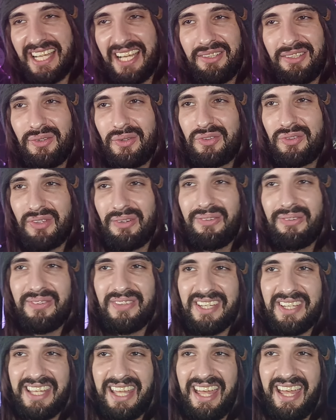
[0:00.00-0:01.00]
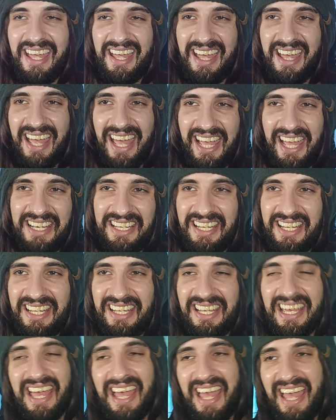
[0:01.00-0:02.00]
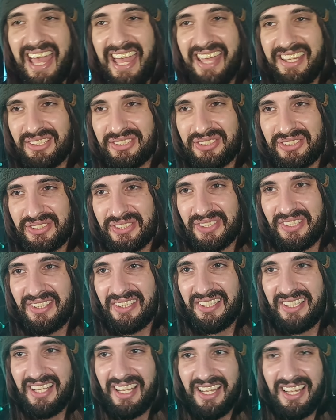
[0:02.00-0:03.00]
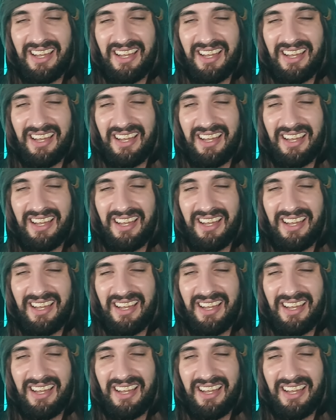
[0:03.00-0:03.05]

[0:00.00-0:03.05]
and you don't get any extra